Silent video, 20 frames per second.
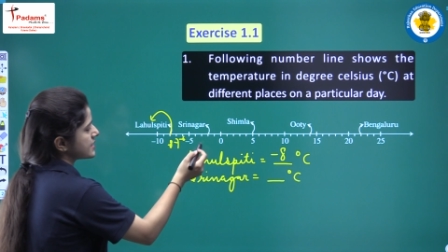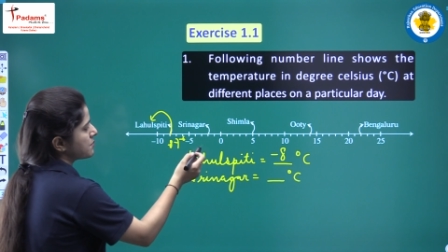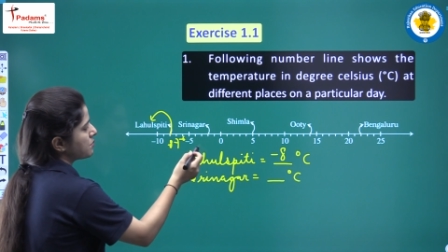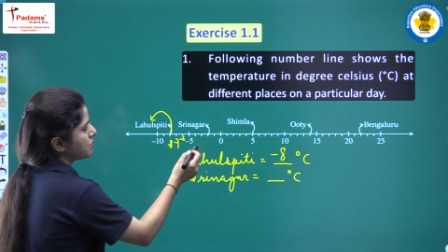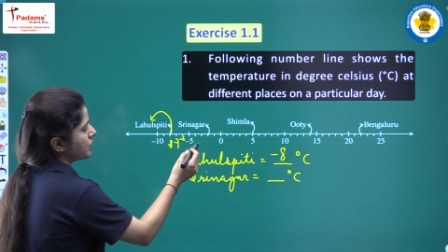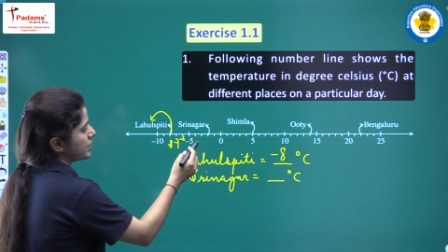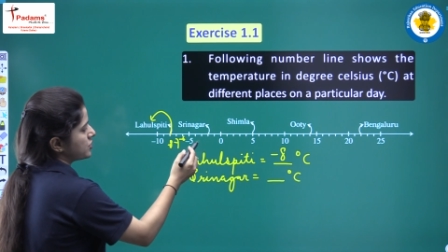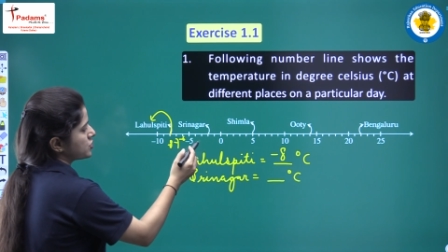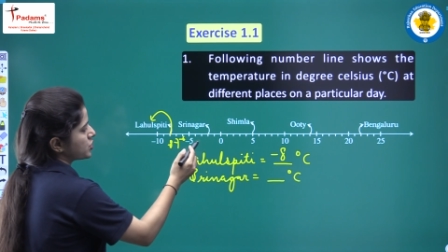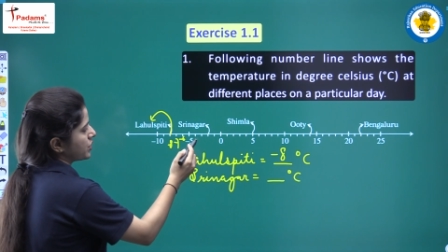
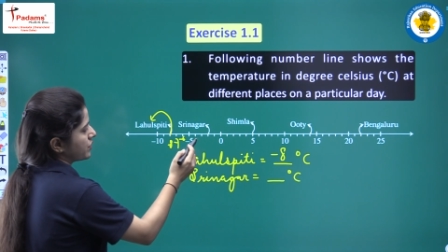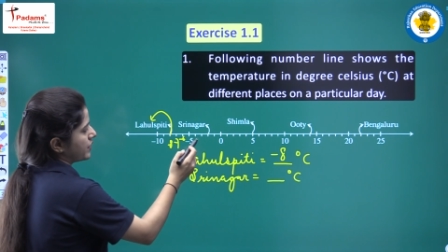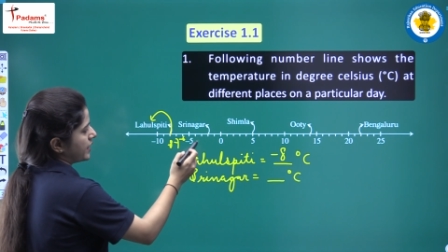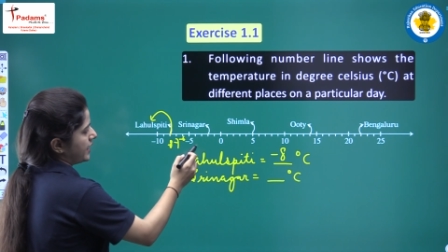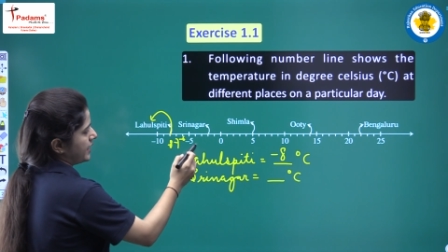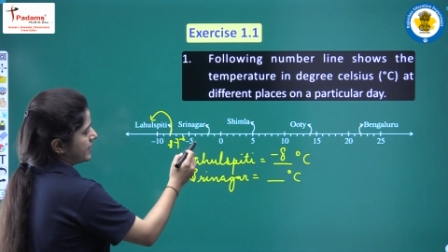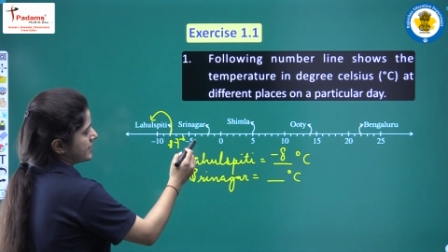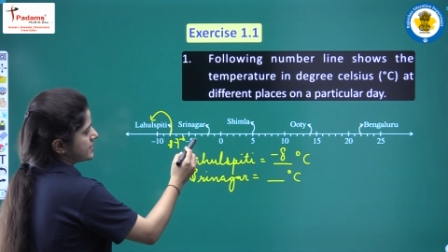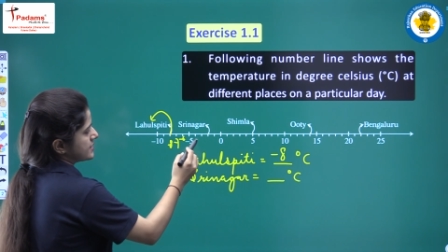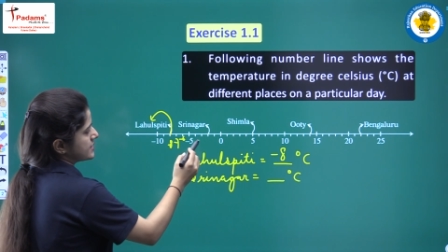temperature
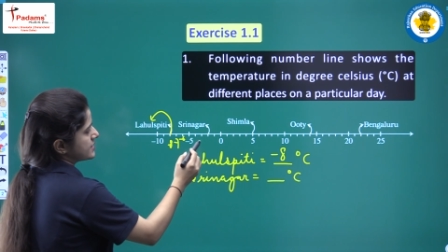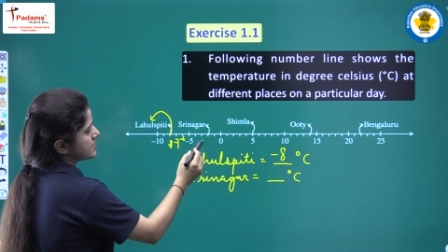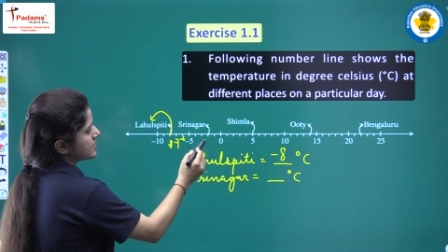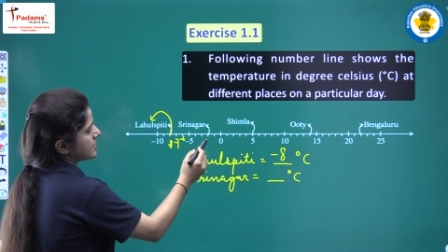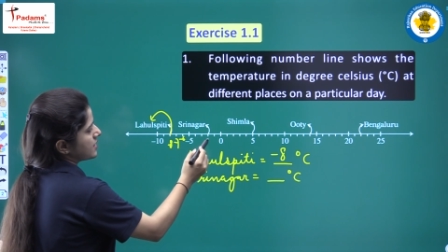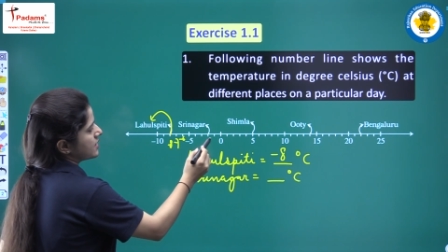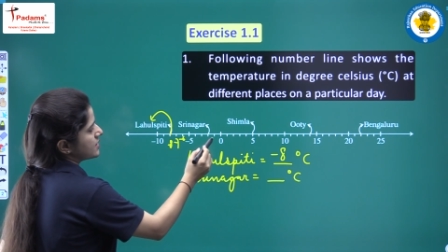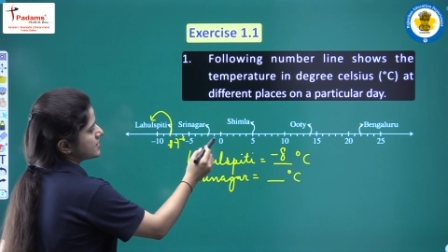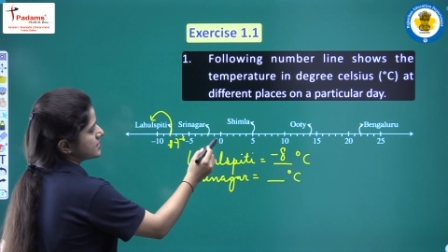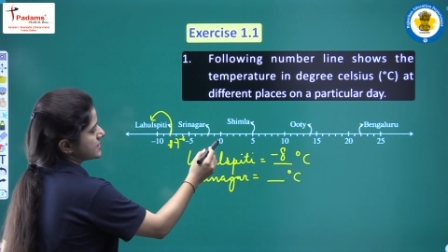is
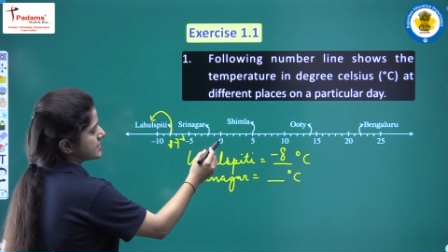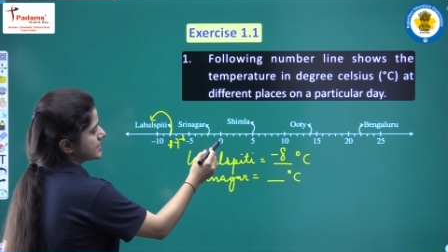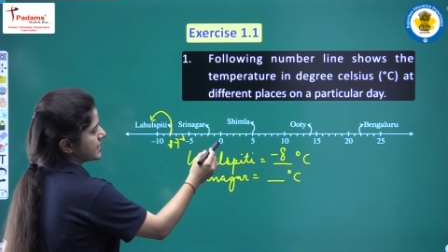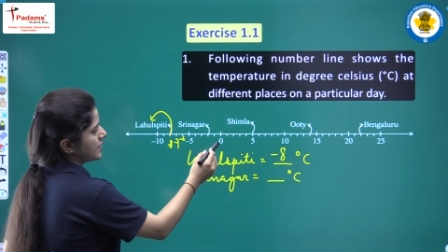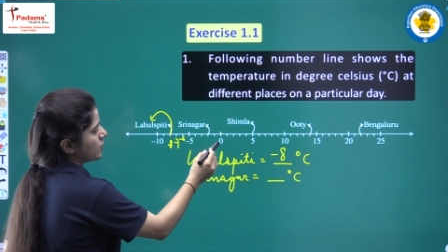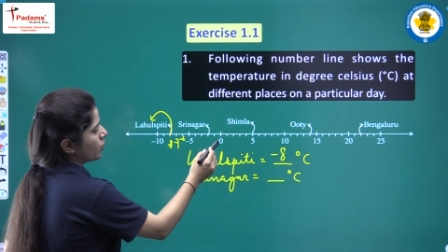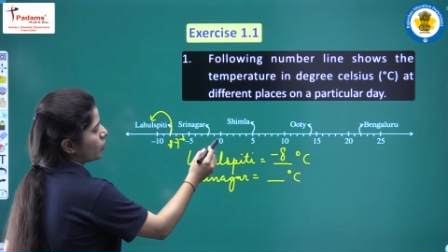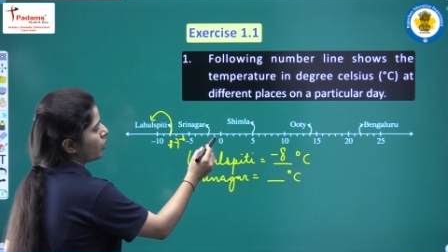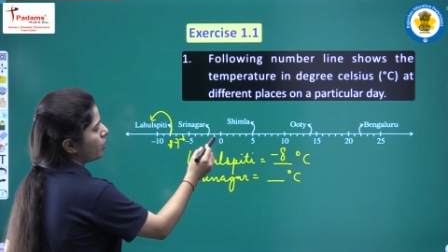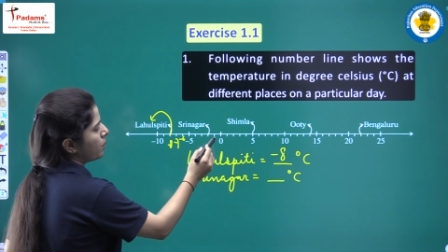
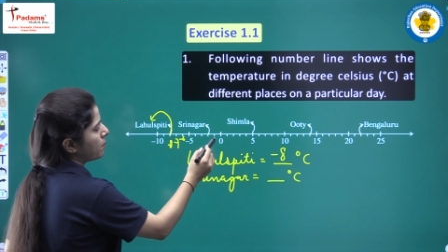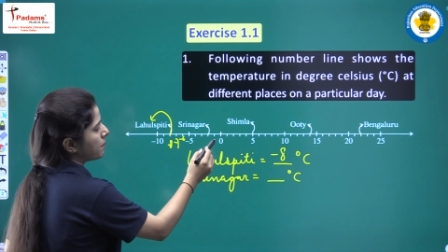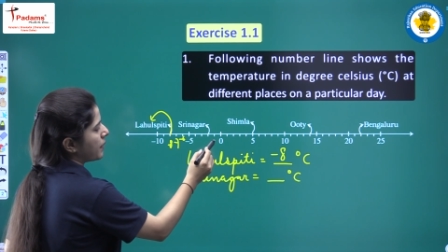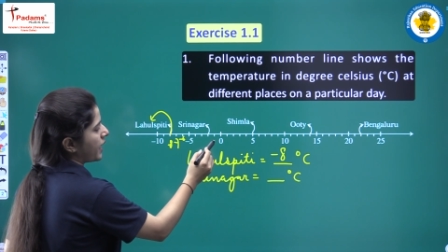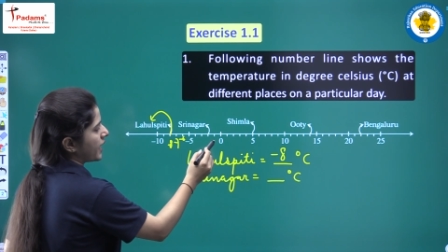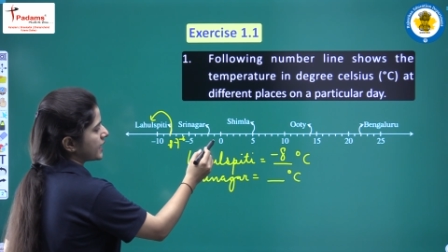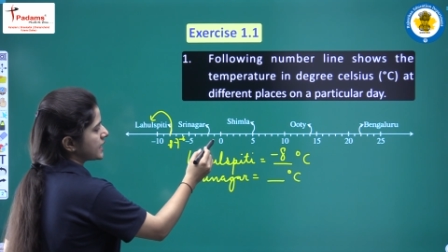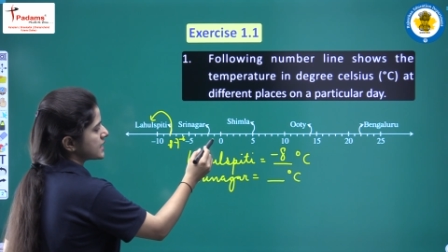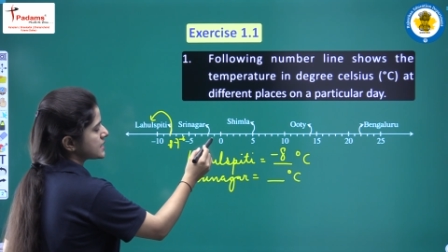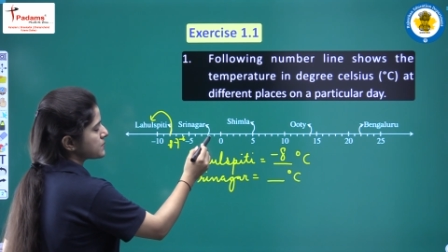0,
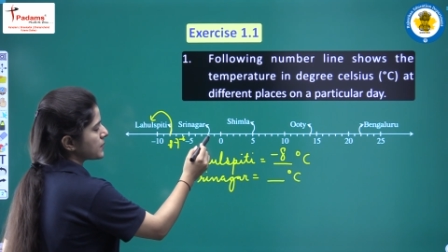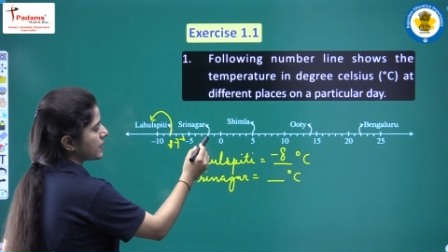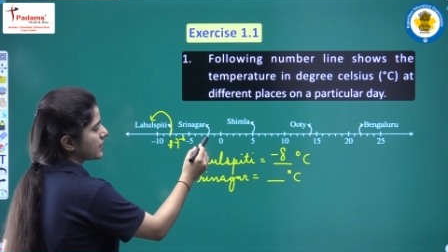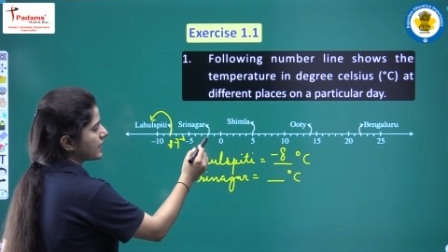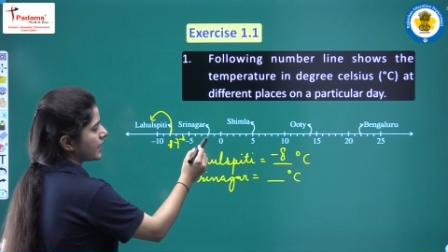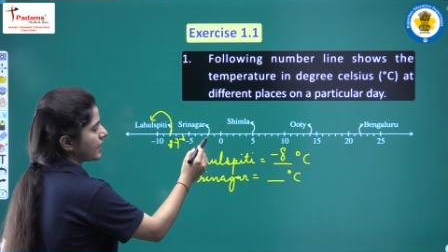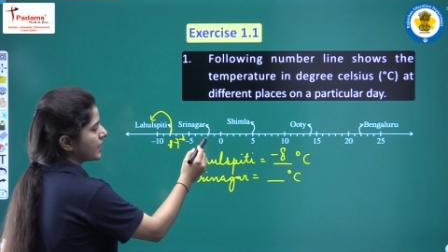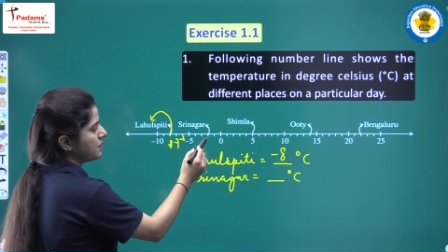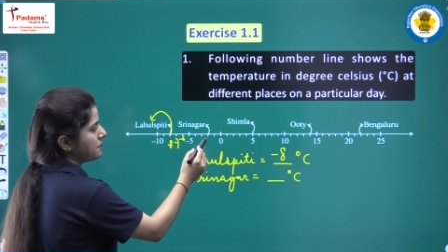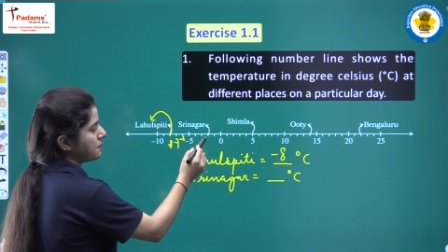minus
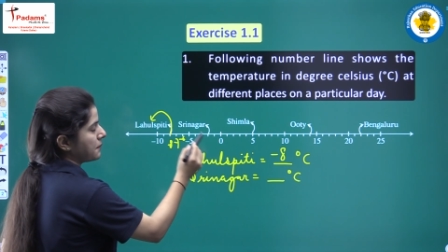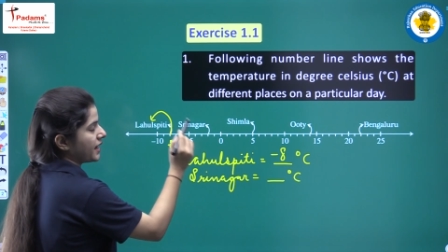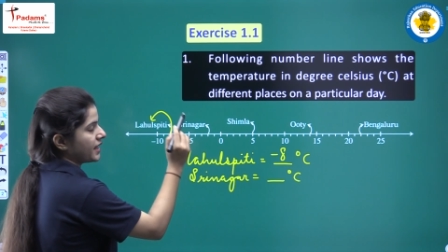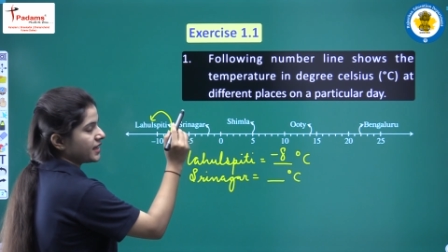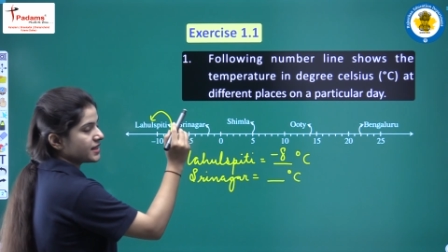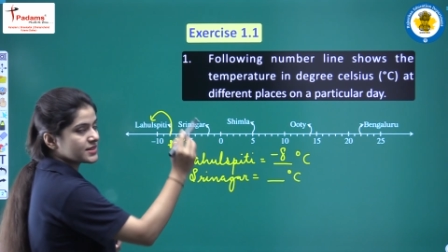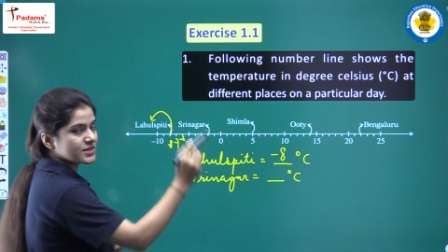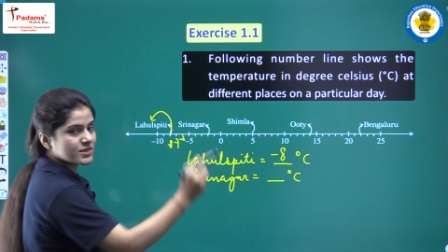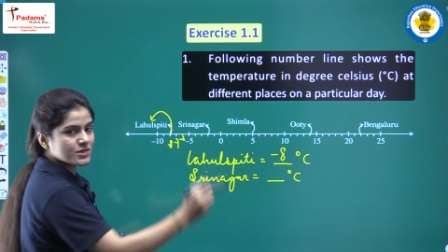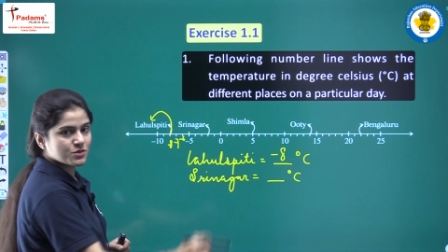1 and
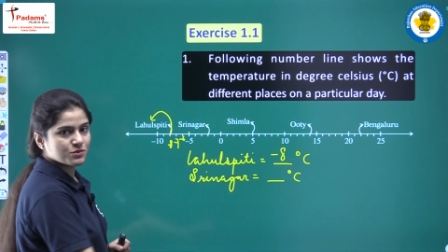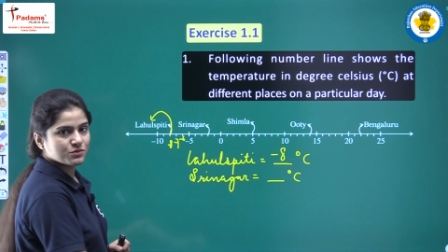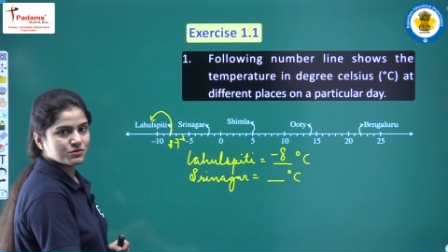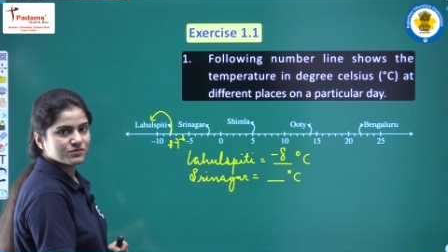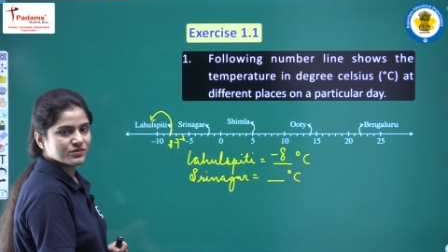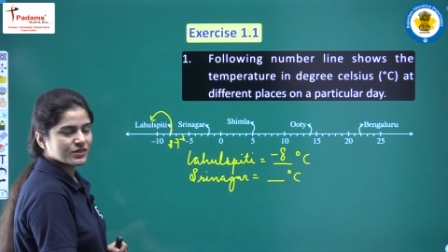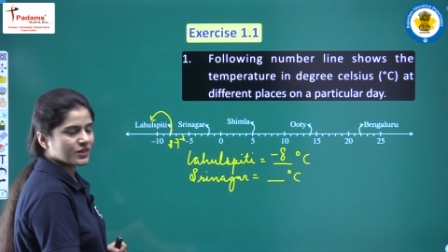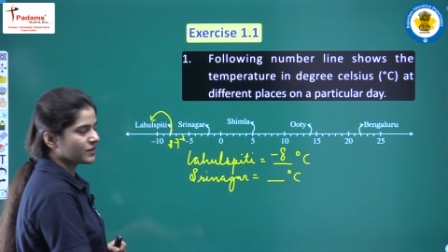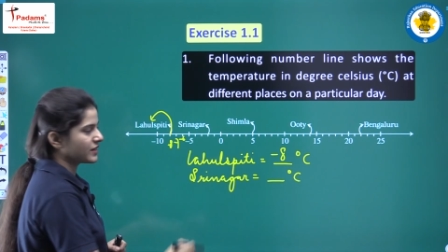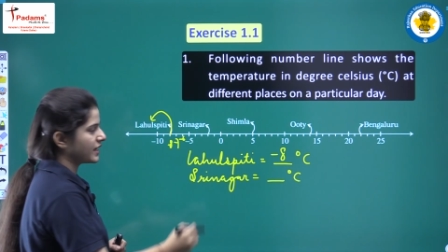minus 2.
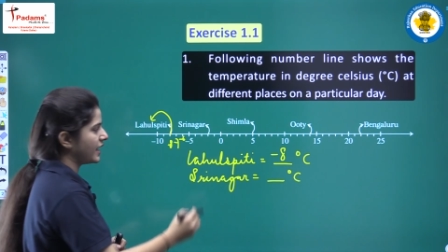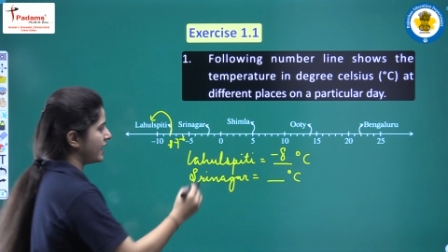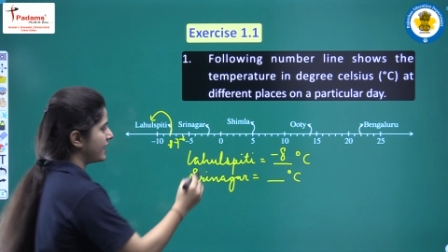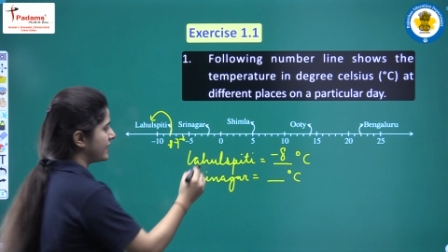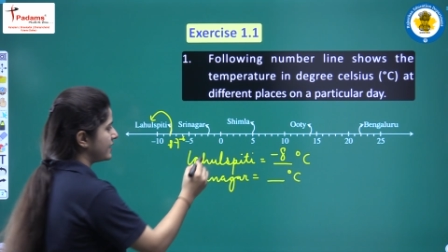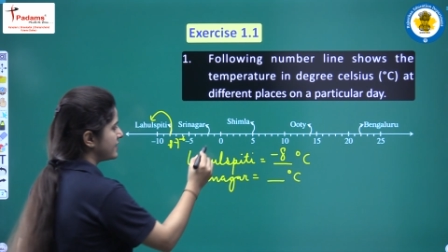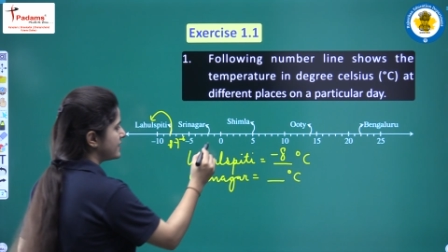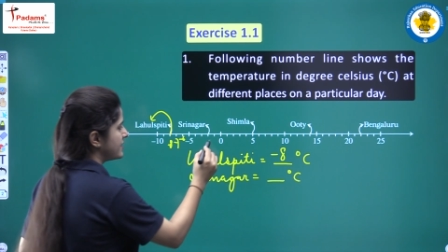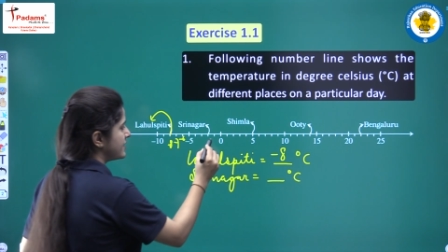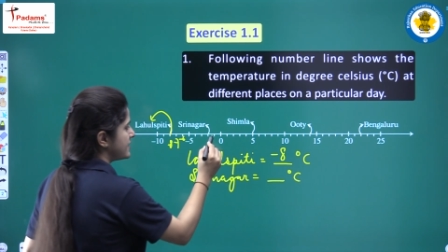
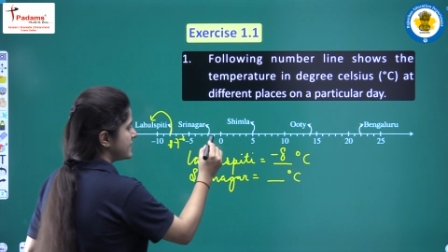Okay.